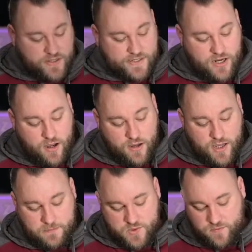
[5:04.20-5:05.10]
the guitar
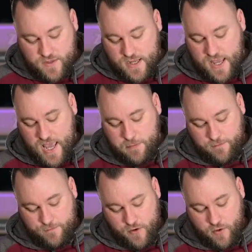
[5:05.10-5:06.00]
comes with the
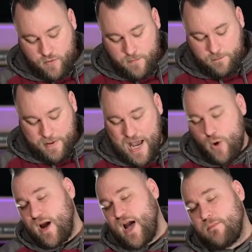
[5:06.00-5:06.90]
Epiphone
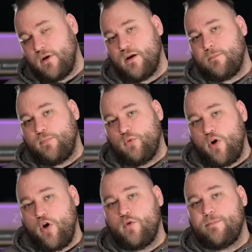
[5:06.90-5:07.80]
Powerhammer
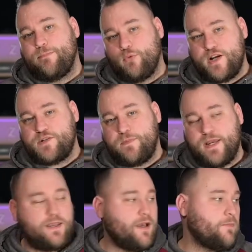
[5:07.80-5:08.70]
Pro bridge
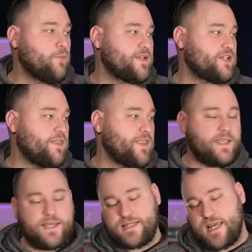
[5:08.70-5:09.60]
pickup, which I
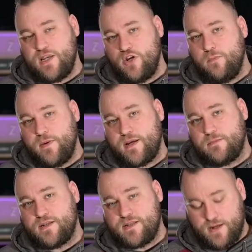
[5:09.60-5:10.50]
think is a new
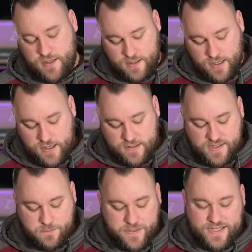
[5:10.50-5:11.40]
pickup designed
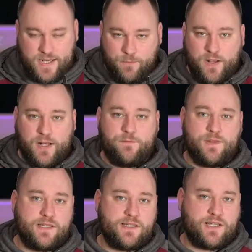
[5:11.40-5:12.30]
specifically for
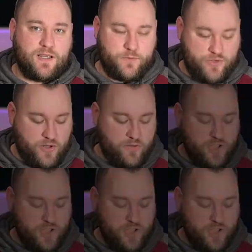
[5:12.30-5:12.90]
this guitar with Joan